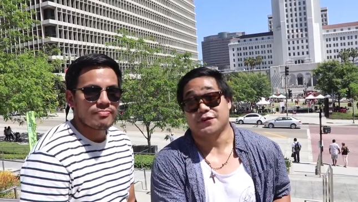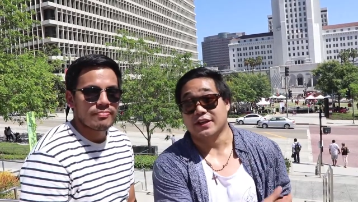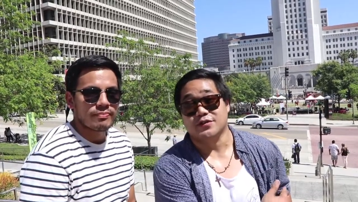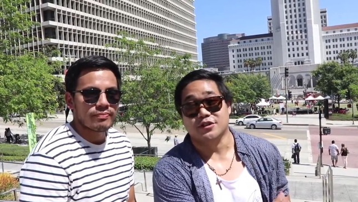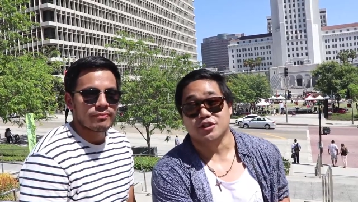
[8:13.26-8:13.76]

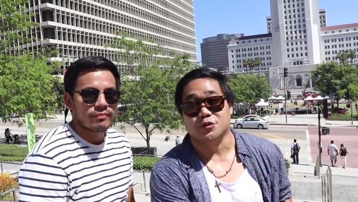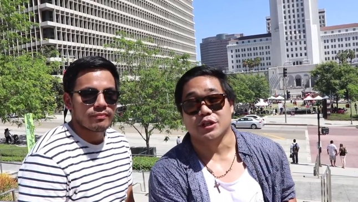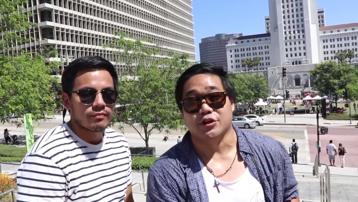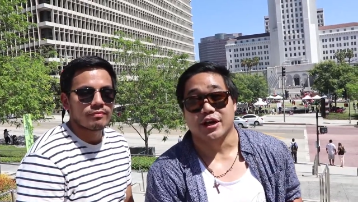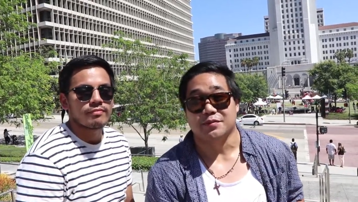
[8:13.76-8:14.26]
Speaker 1: festival is just
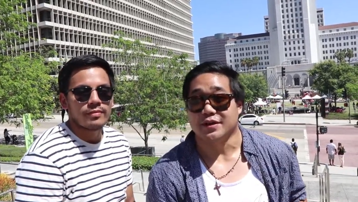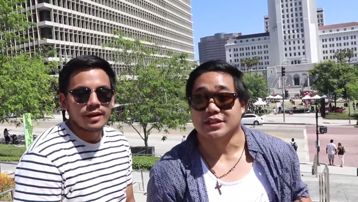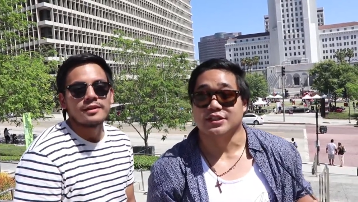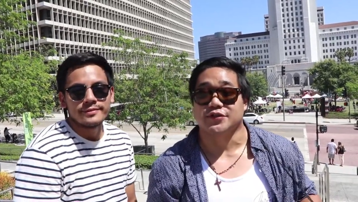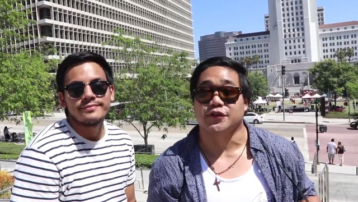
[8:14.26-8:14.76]
really great
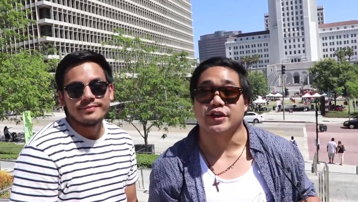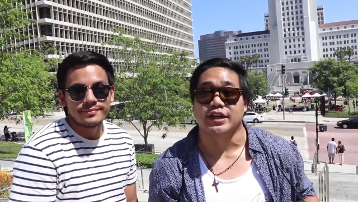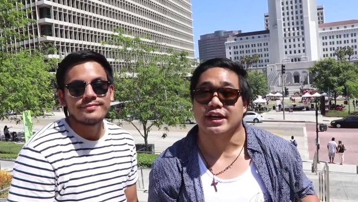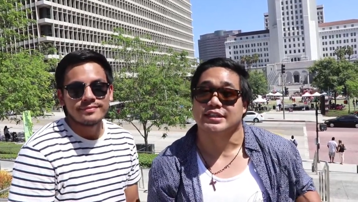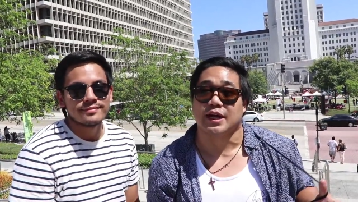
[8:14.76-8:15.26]
because it's free
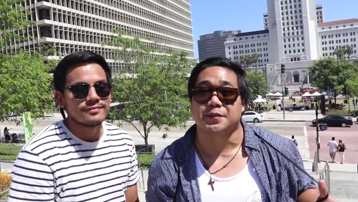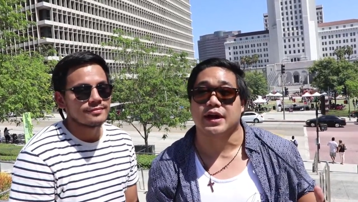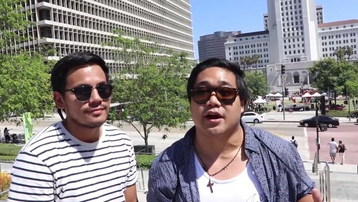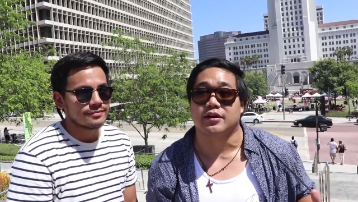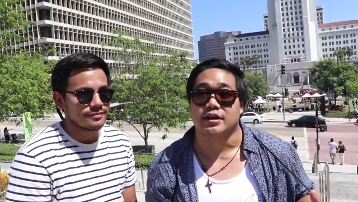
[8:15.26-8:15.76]
and it's helping
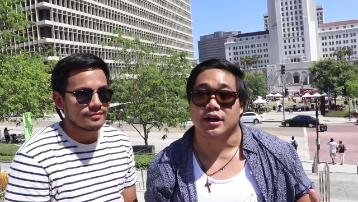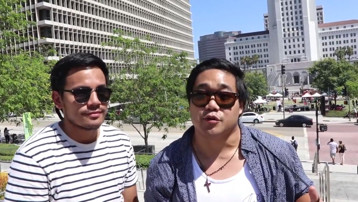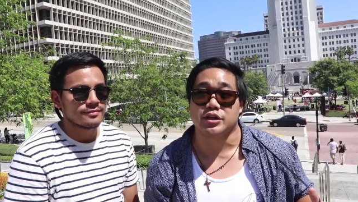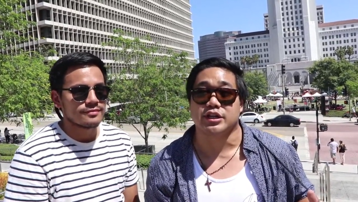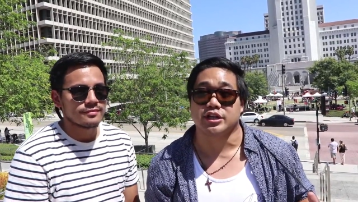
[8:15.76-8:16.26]
out a
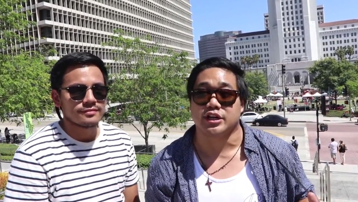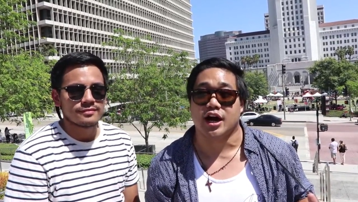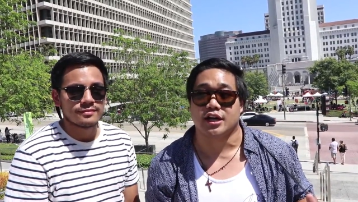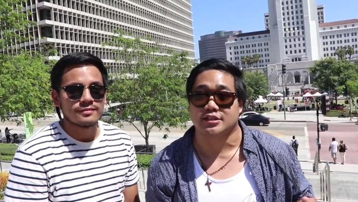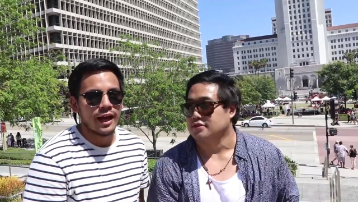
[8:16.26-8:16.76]
really good
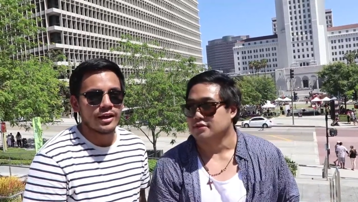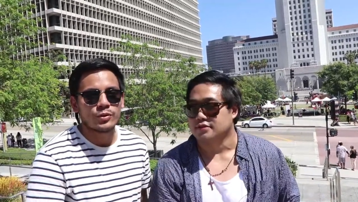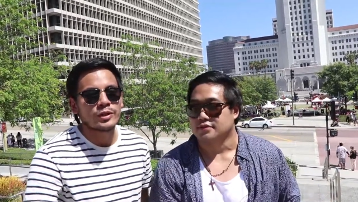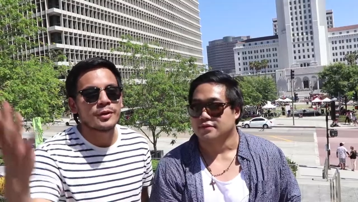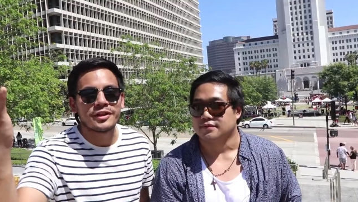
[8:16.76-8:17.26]
cause.
Speaker 2: And so
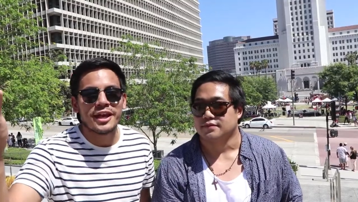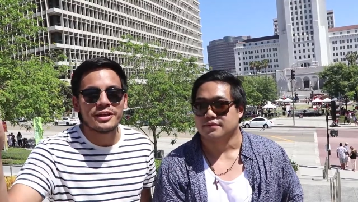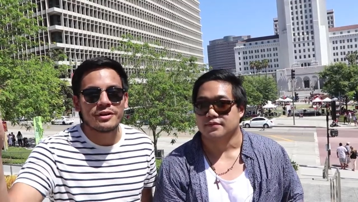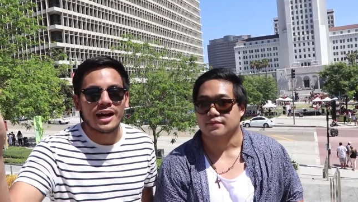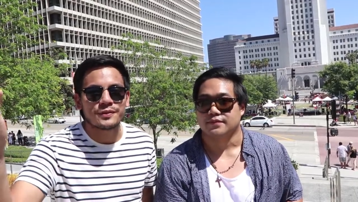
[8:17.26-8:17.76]
we just want to thank
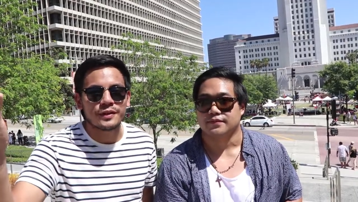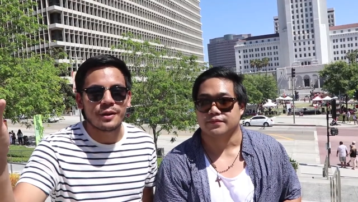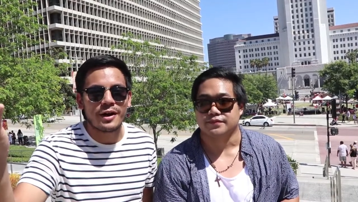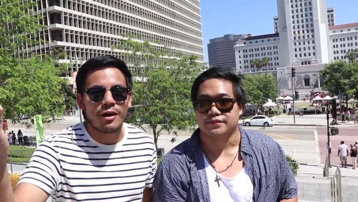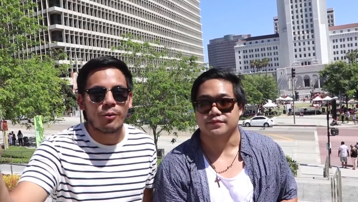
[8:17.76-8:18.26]
you guys for
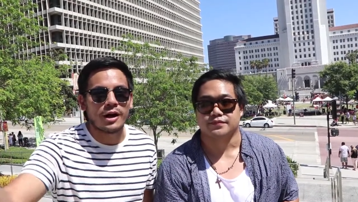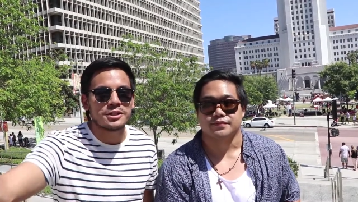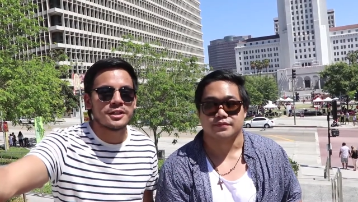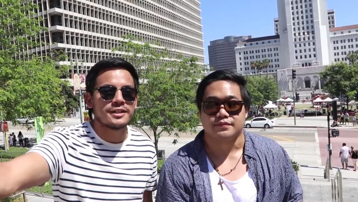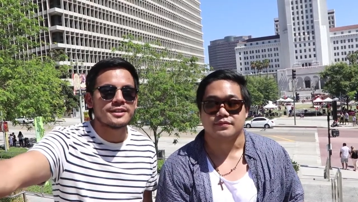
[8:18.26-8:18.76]
coming out and
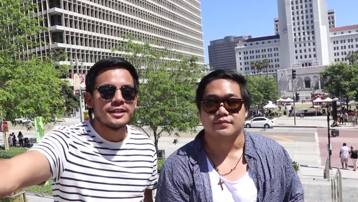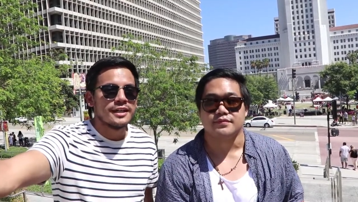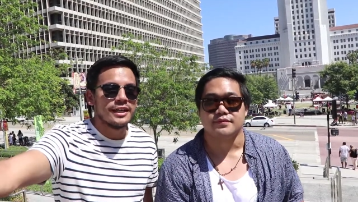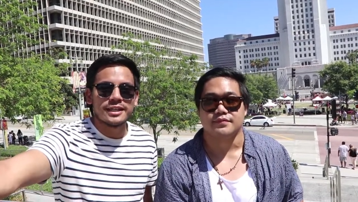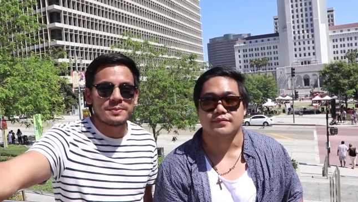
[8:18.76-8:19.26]
watching us
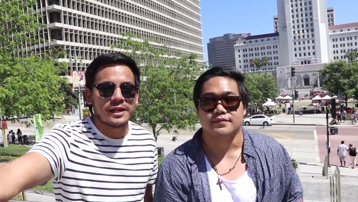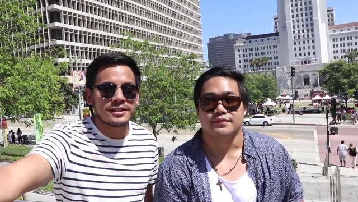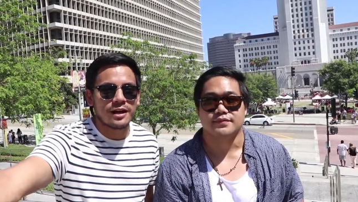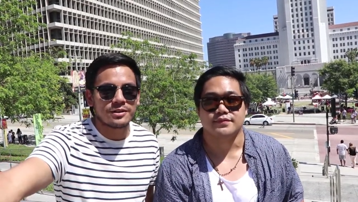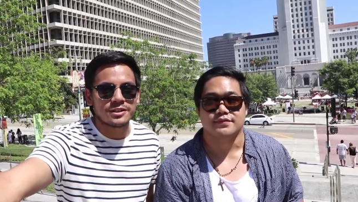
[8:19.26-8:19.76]
eat as many
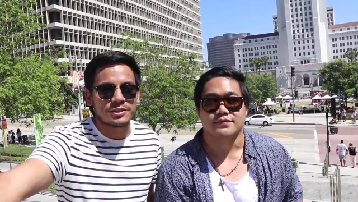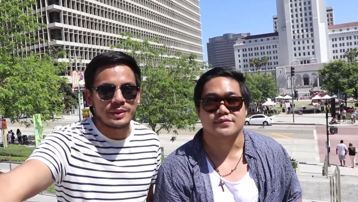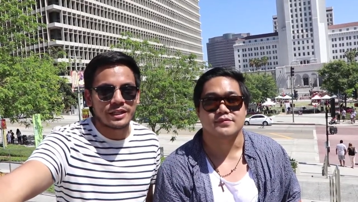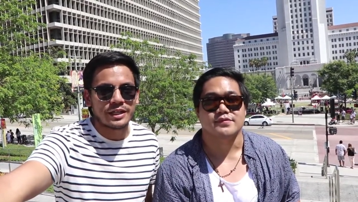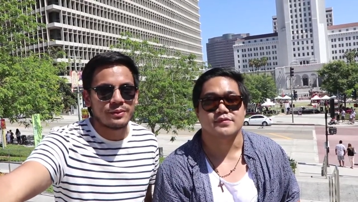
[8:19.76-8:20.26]
tacos as
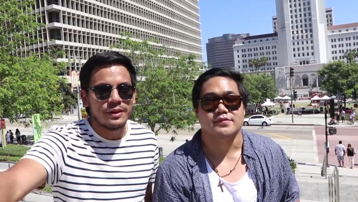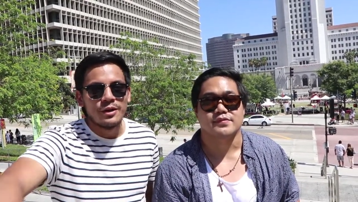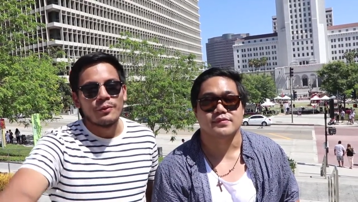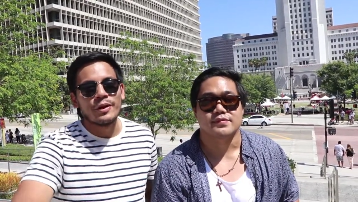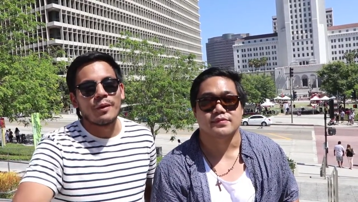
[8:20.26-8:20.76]
we could.
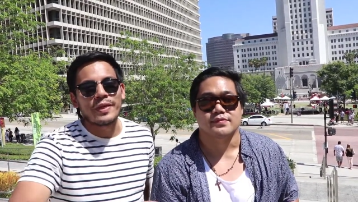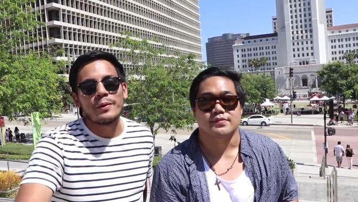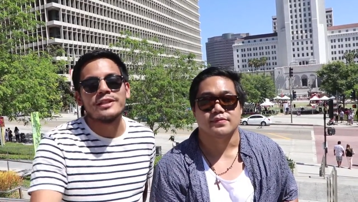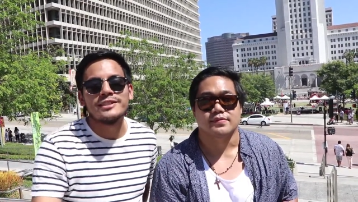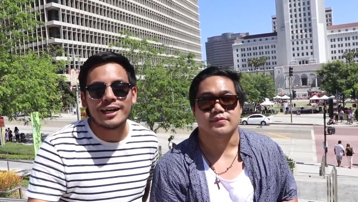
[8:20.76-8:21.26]
We hope that
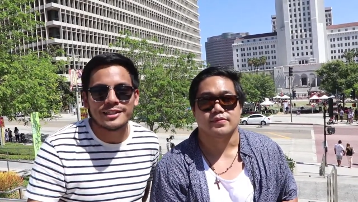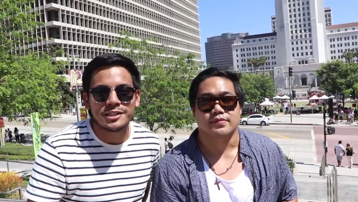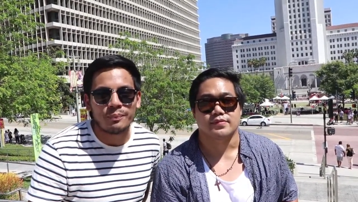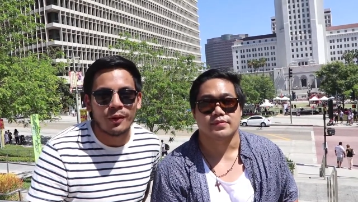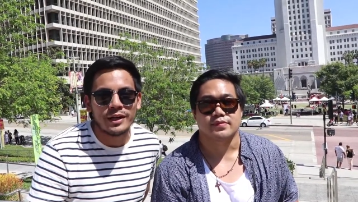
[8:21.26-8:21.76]
we did not
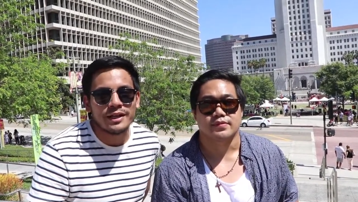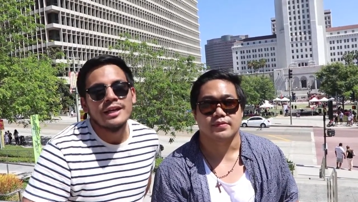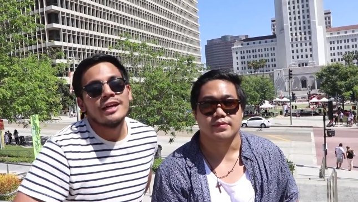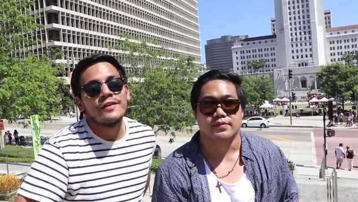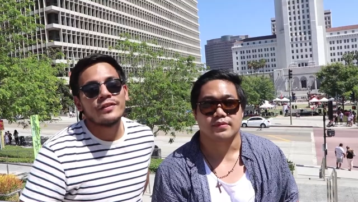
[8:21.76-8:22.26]
disappoint.
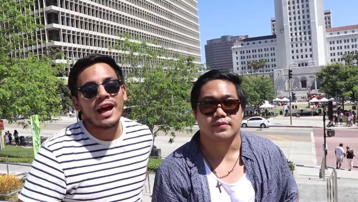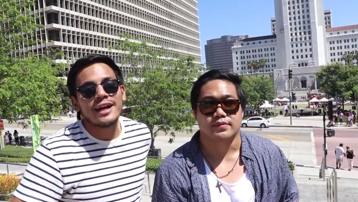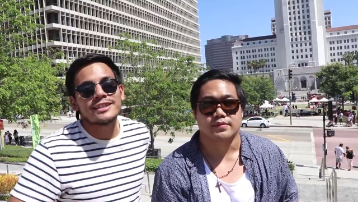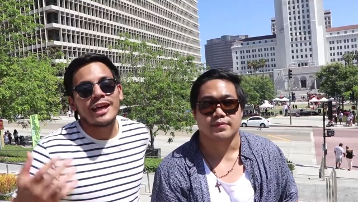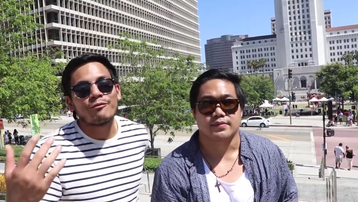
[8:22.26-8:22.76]
If you
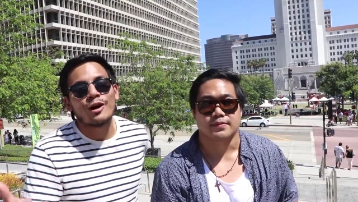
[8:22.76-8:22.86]
guys like